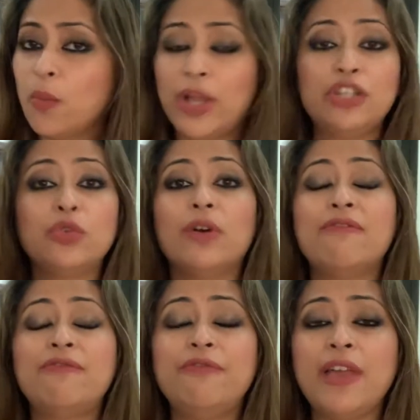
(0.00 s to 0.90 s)
Well, to a
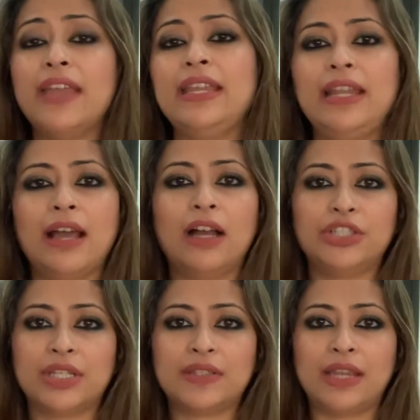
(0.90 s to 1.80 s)
very
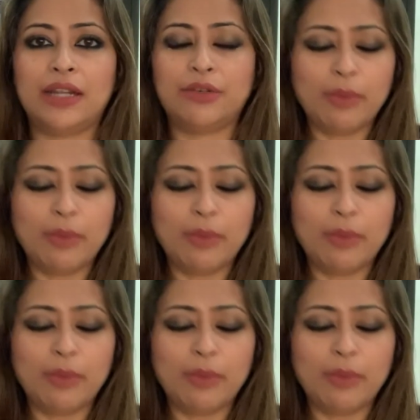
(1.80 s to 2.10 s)
large extent.